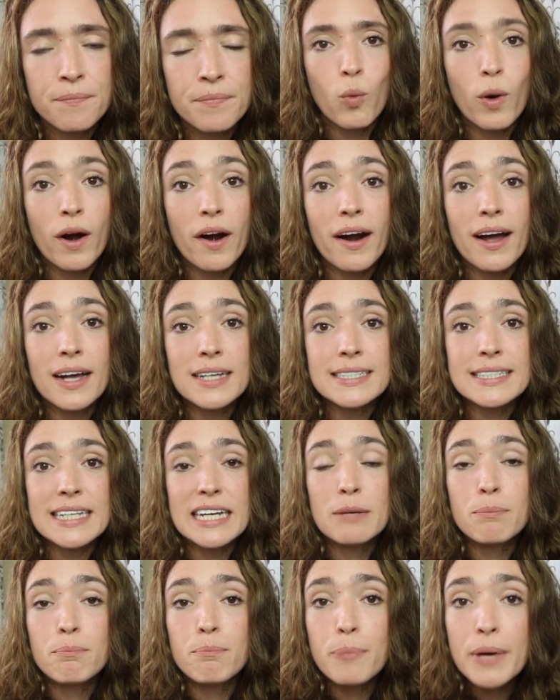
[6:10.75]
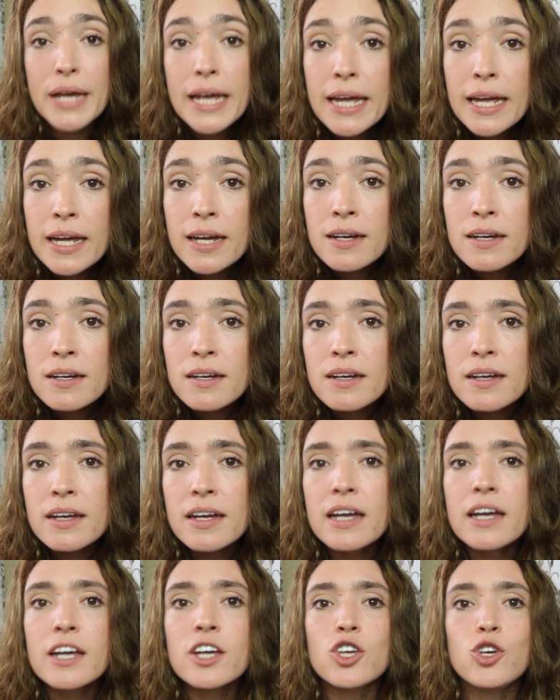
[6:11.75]
Whereas in Bing,
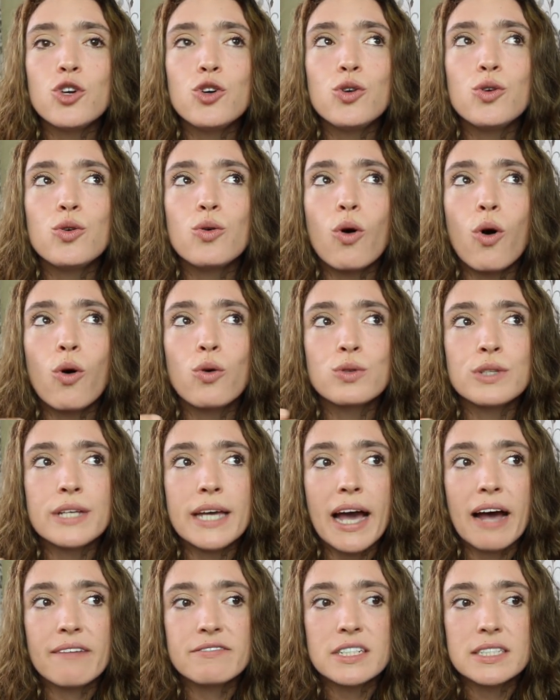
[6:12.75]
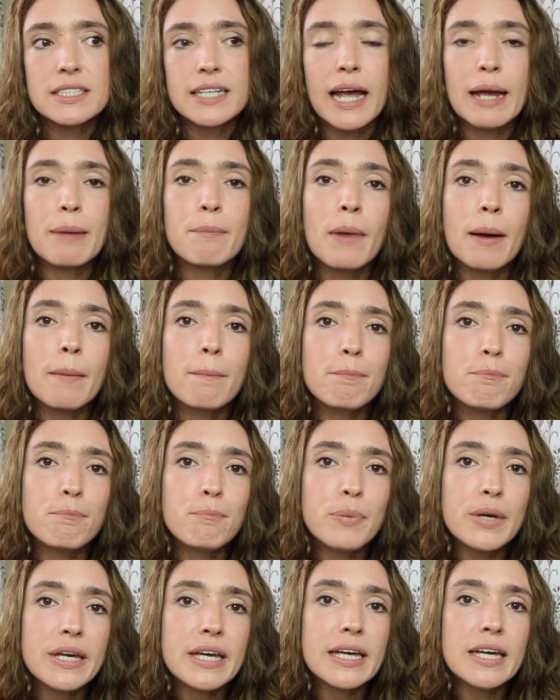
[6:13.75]
you only have to type
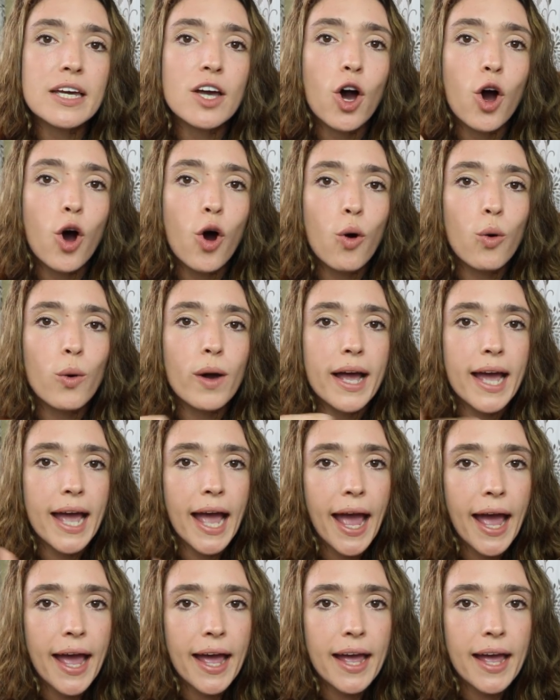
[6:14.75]
B-O-K,